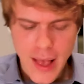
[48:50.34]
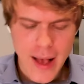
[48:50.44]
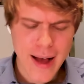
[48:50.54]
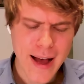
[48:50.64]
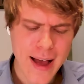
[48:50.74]

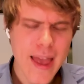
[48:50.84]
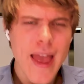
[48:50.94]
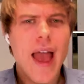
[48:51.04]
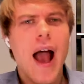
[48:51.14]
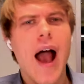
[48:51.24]
uh,
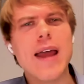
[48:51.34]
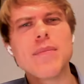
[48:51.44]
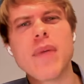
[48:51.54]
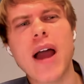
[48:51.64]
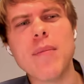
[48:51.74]

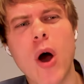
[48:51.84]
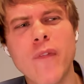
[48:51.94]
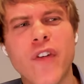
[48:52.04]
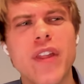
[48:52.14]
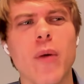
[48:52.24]
I'm I'm
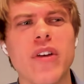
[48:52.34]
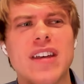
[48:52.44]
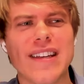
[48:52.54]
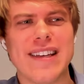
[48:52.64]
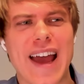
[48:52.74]
hopeful that we
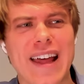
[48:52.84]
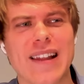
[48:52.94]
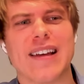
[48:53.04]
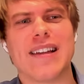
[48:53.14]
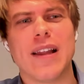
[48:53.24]
can get
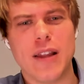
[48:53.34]
like the,